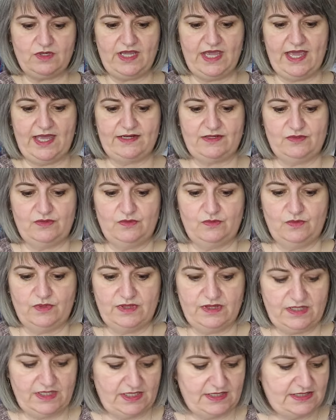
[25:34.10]
get
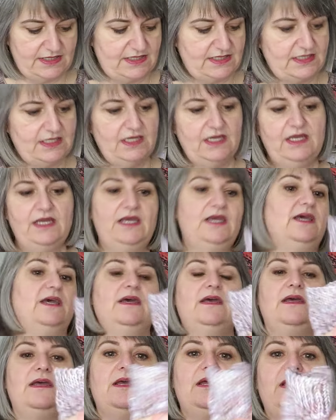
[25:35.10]
with this
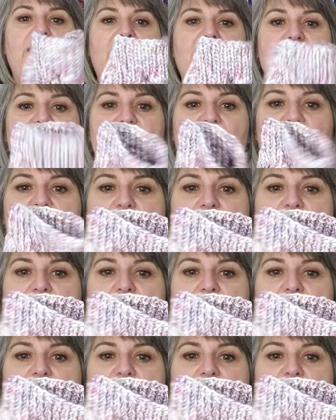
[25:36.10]
is a